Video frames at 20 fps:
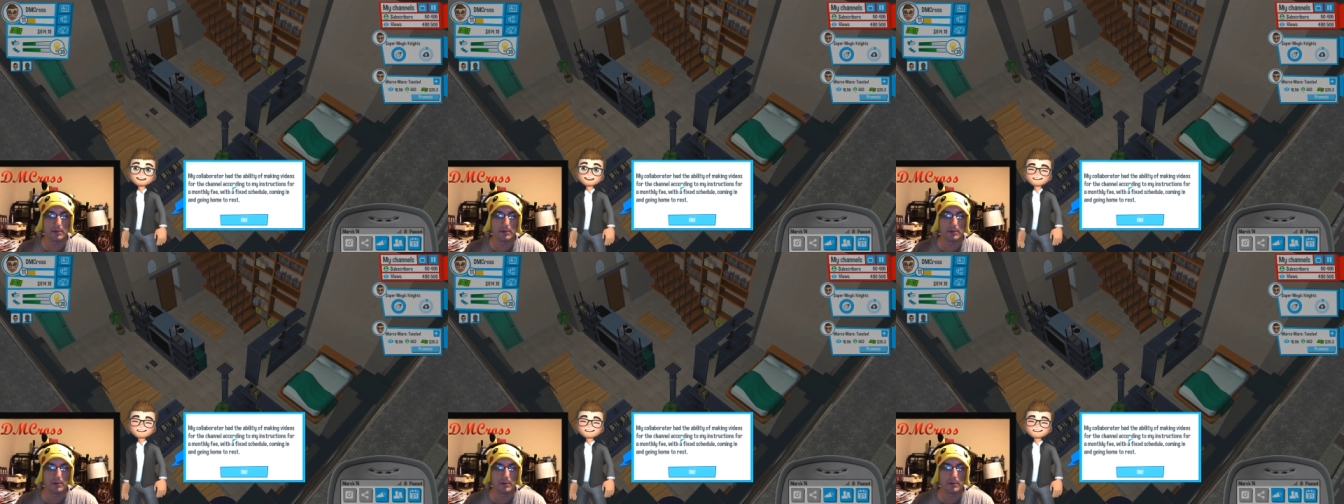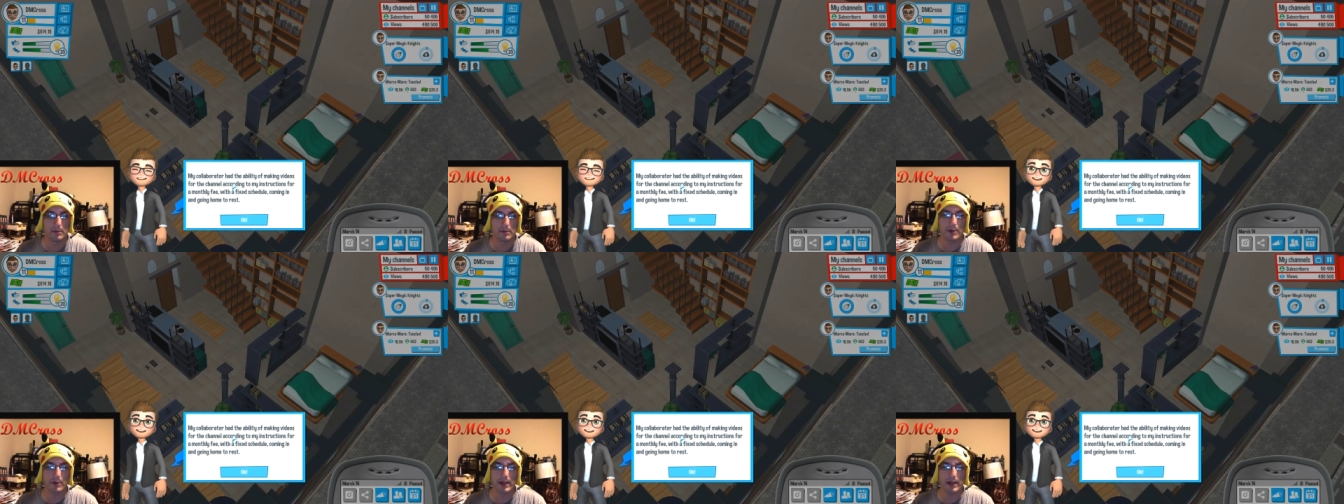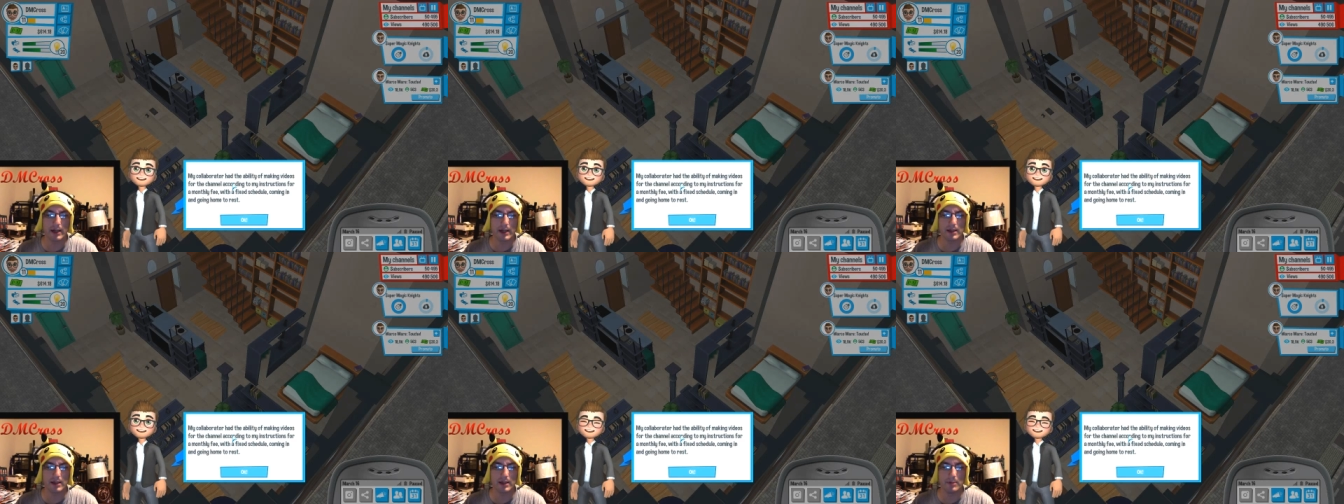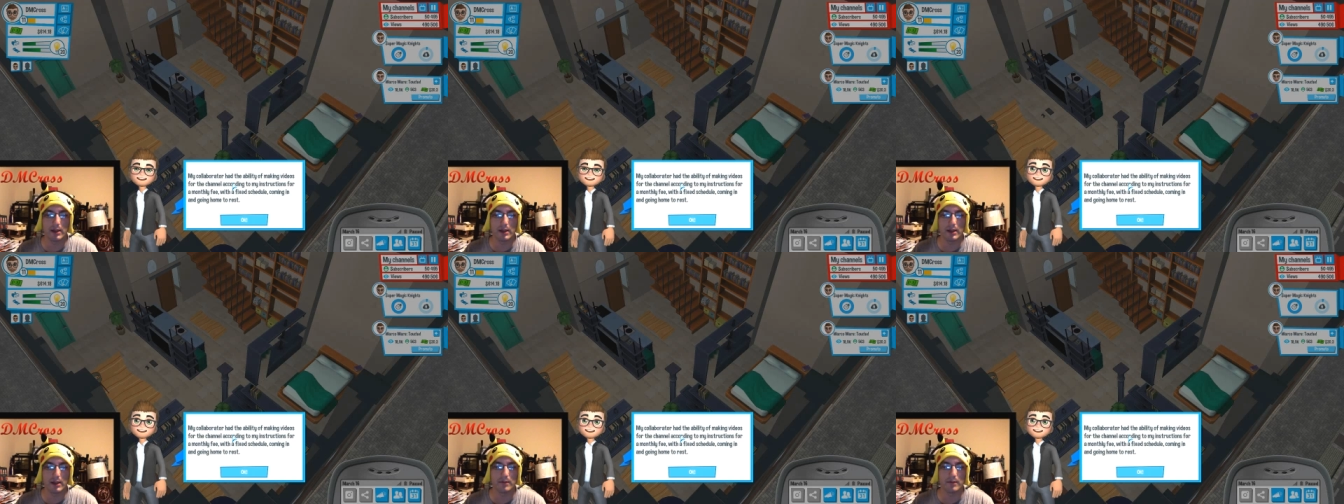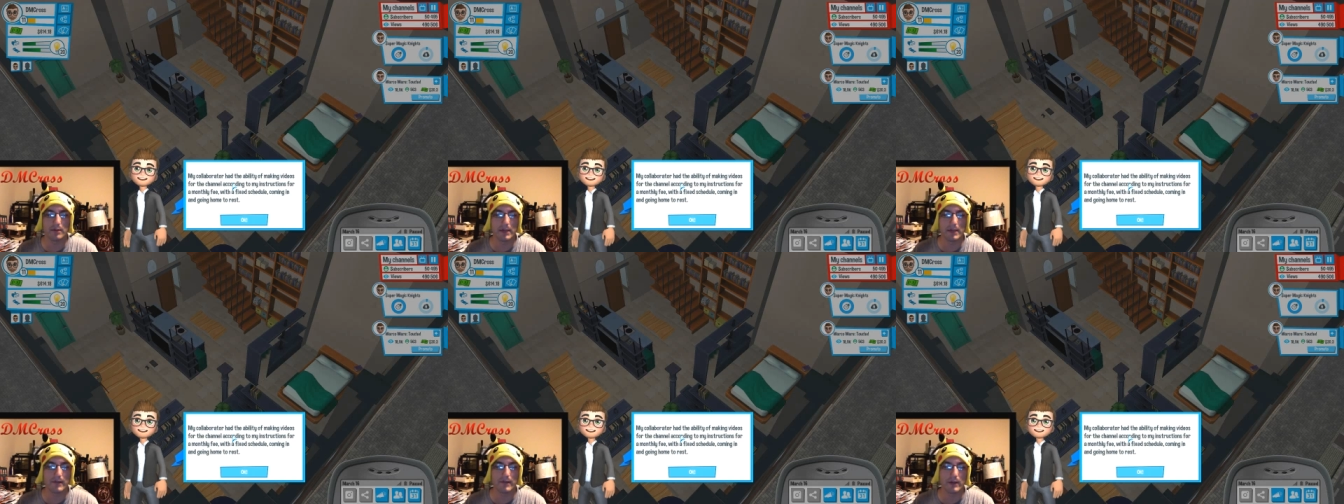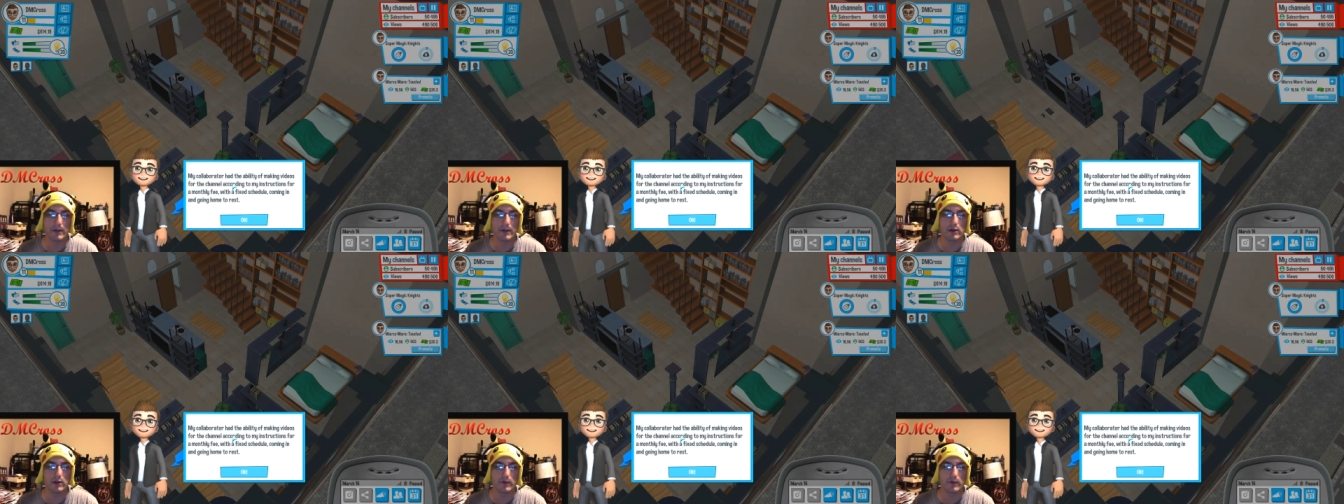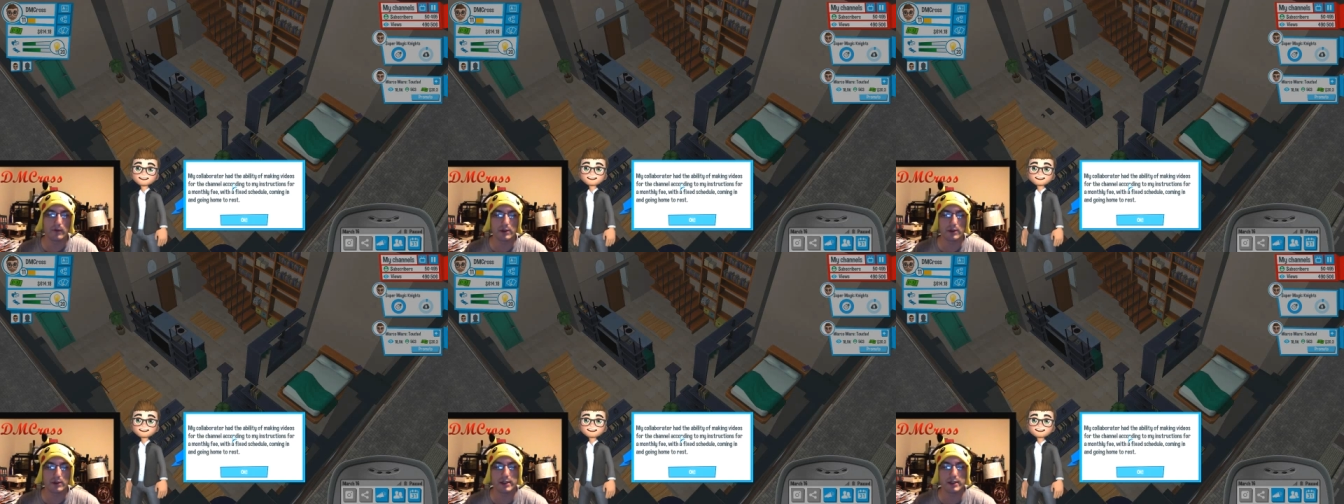My collaborator had the ability of making videos
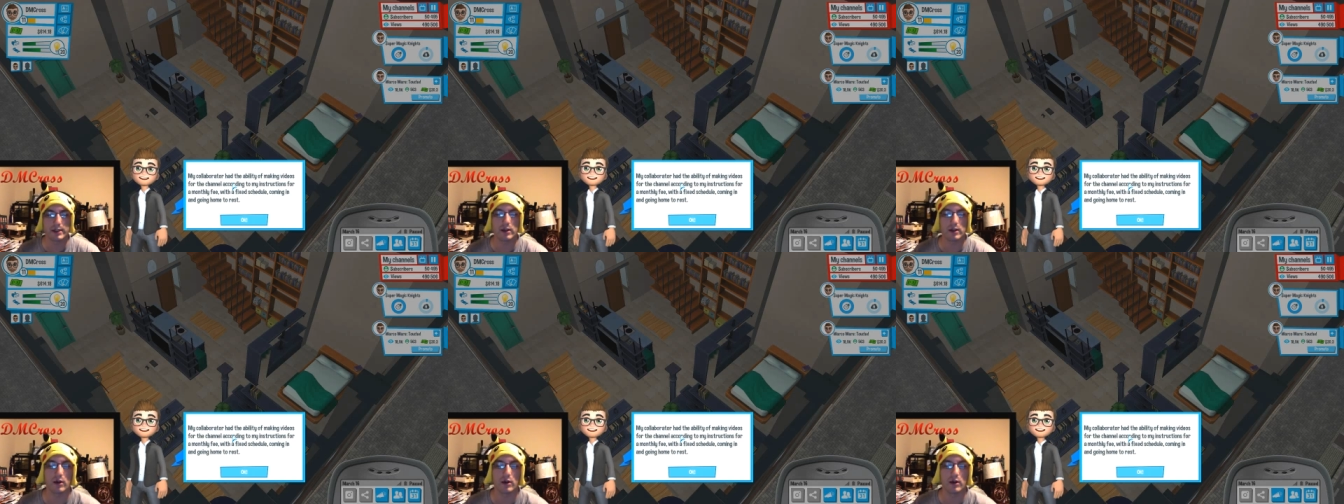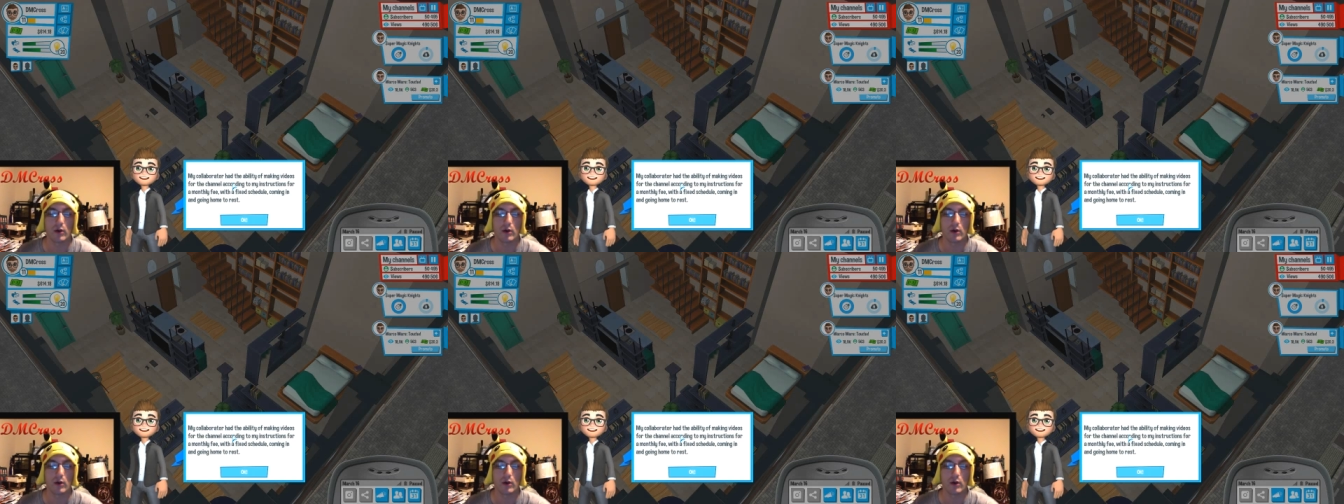for the channel